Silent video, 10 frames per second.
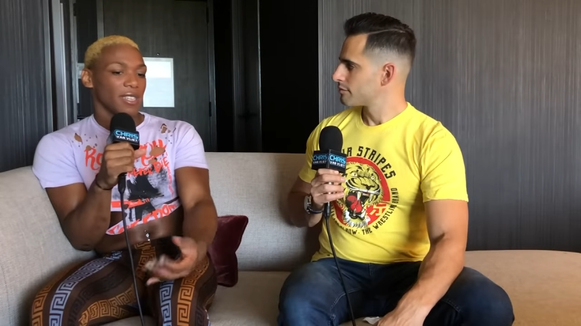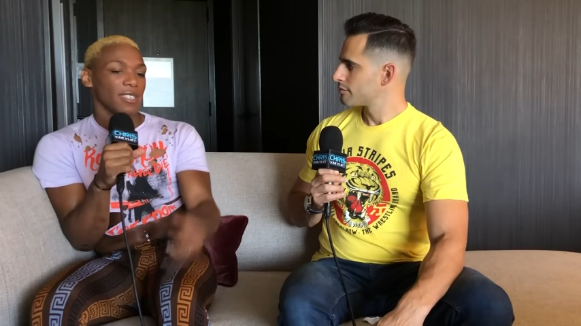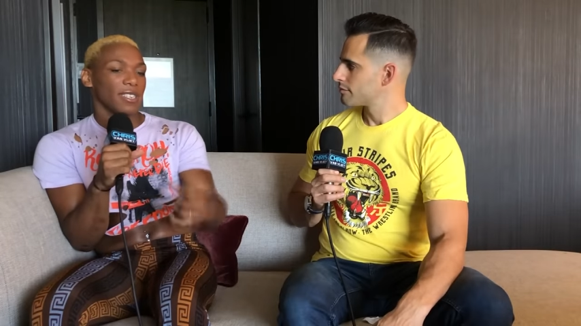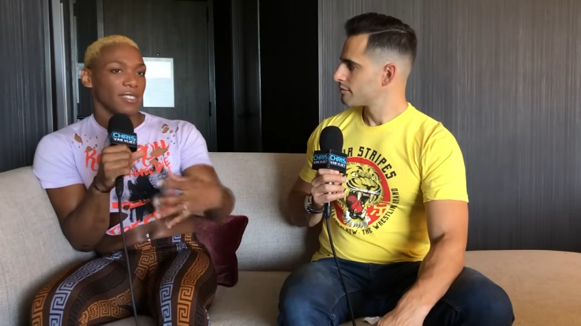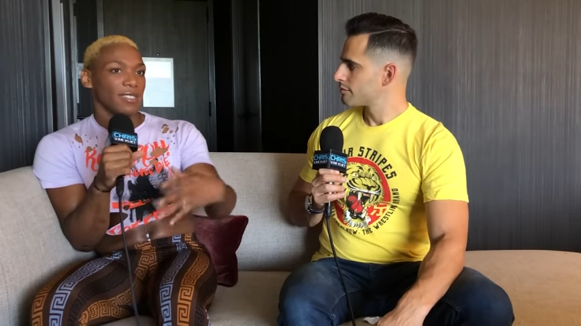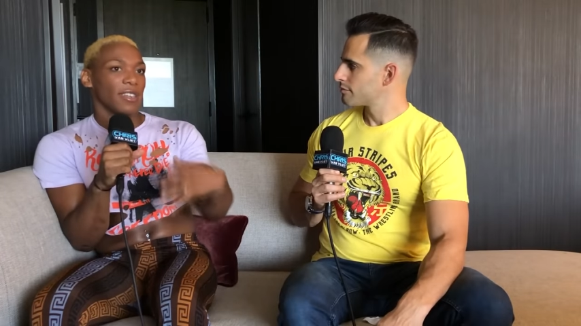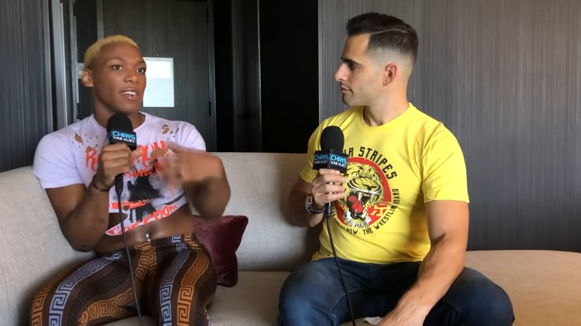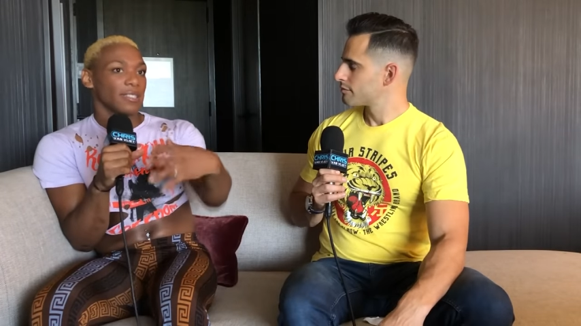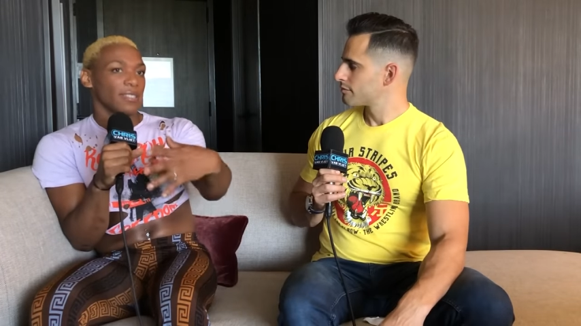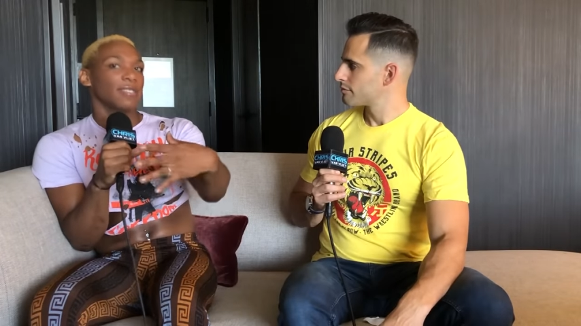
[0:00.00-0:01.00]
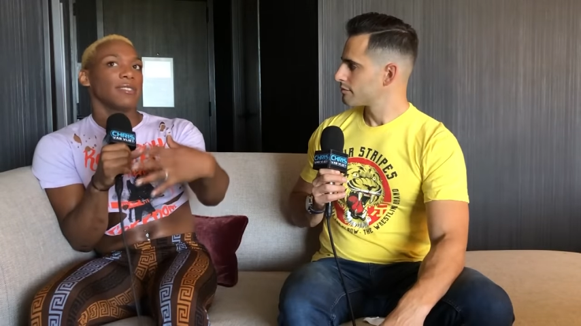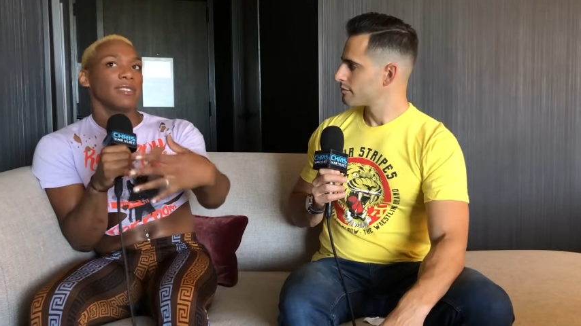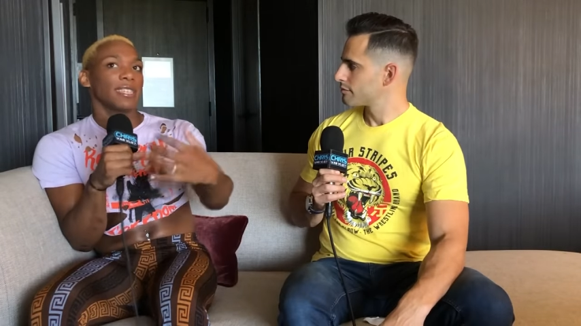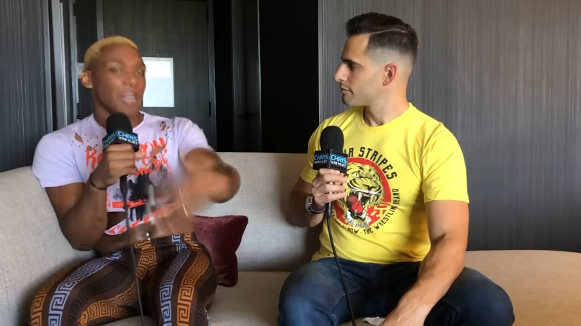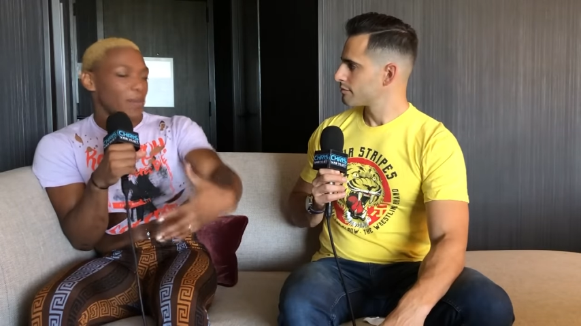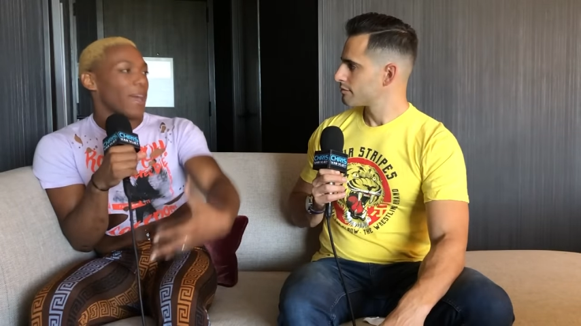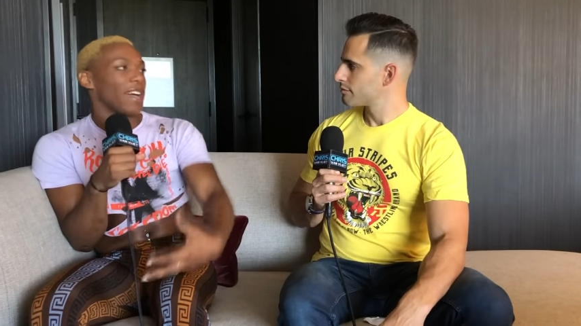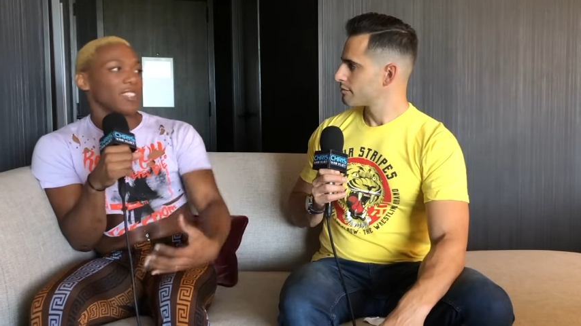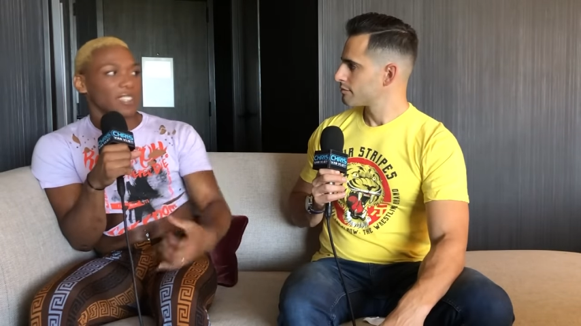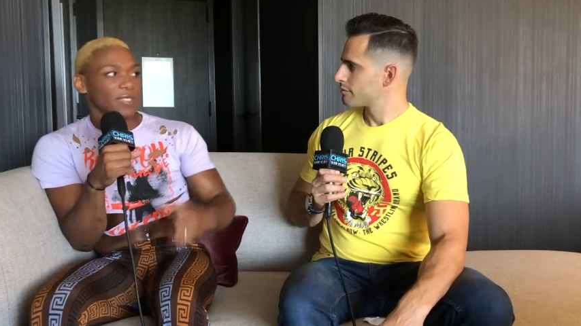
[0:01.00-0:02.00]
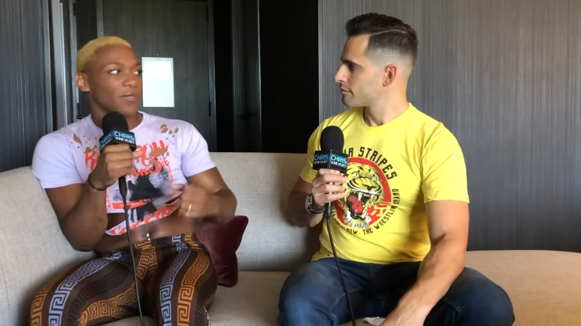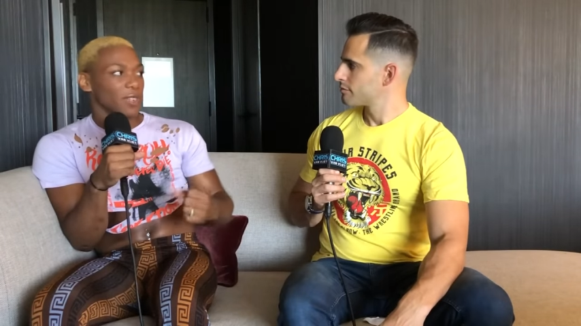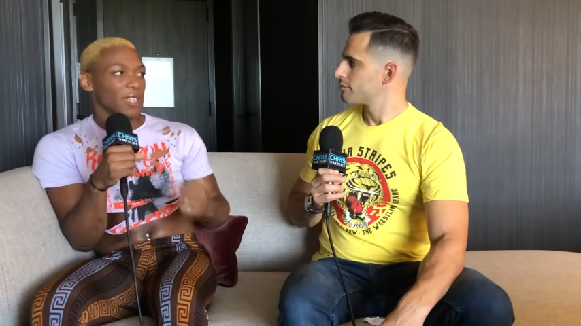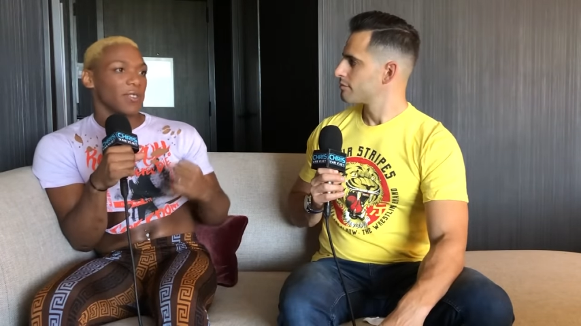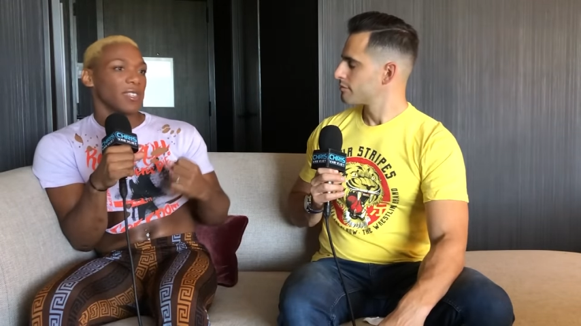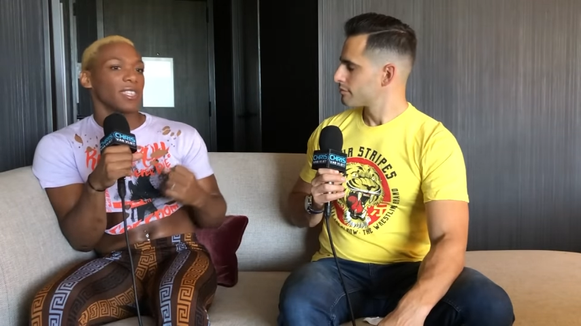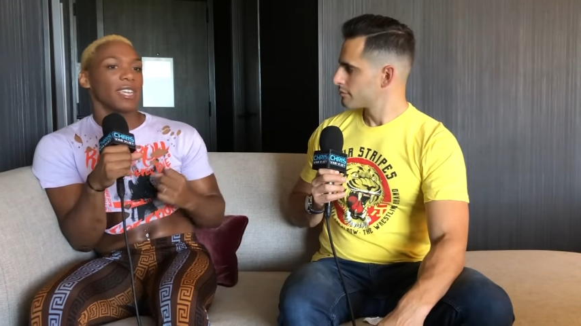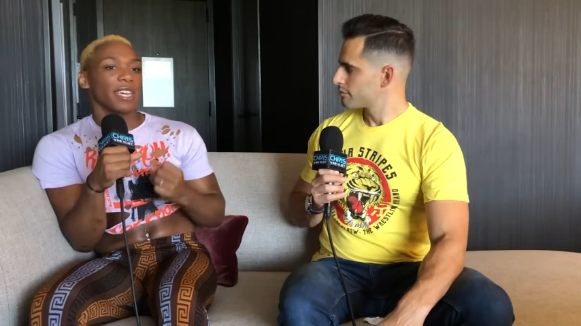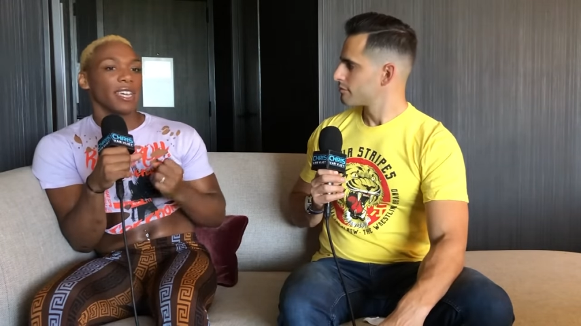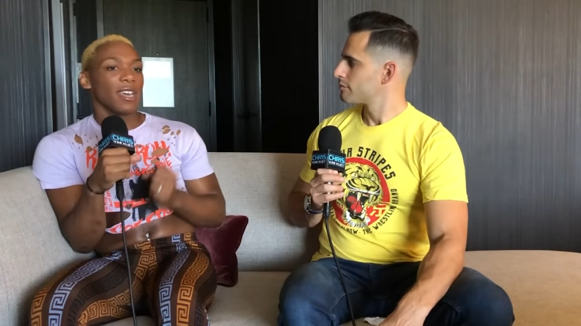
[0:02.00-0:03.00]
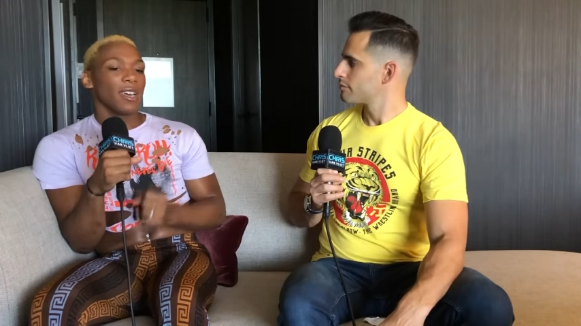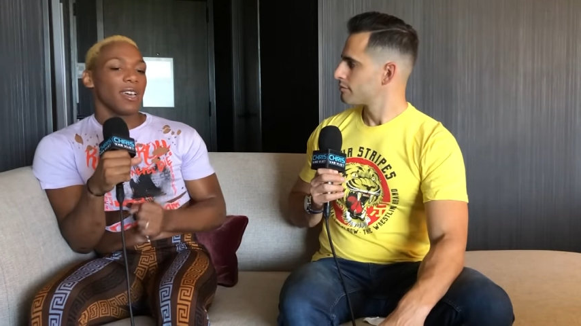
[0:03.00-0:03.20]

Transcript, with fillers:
Speaker 1: that's going to, they're going to take that passion and really, really like